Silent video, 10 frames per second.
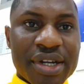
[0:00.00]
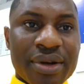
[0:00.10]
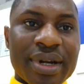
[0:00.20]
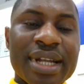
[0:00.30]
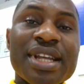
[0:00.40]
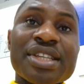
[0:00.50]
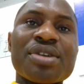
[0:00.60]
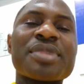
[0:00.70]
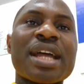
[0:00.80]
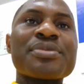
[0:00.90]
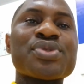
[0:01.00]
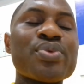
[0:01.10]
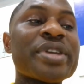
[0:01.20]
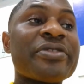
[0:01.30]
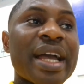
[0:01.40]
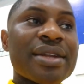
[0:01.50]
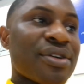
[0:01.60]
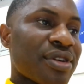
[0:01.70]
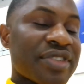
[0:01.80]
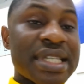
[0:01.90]
All right. Sometimes we find
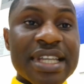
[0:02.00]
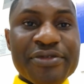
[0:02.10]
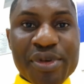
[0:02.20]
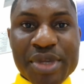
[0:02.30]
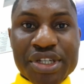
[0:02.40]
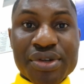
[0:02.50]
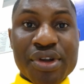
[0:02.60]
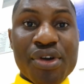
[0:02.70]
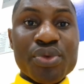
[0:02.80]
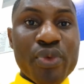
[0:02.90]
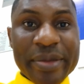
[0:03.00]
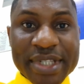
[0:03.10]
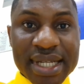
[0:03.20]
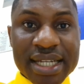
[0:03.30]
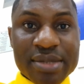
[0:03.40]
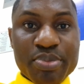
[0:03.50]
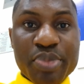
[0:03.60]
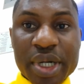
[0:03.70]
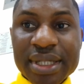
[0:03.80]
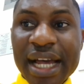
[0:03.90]
all of this information on websites,
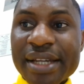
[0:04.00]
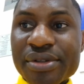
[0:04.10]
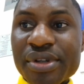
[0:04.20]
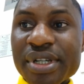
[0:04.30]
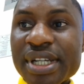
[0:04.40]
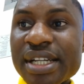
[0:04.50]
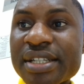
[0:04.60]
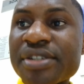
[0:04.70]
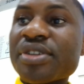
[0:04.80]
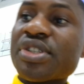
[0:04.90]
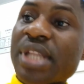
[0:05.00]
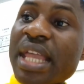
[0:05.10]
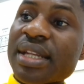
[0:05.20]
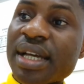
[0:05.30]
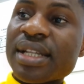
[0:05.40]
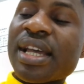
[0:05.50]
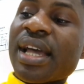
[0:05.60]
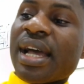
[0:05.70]
but I don't, really don't think that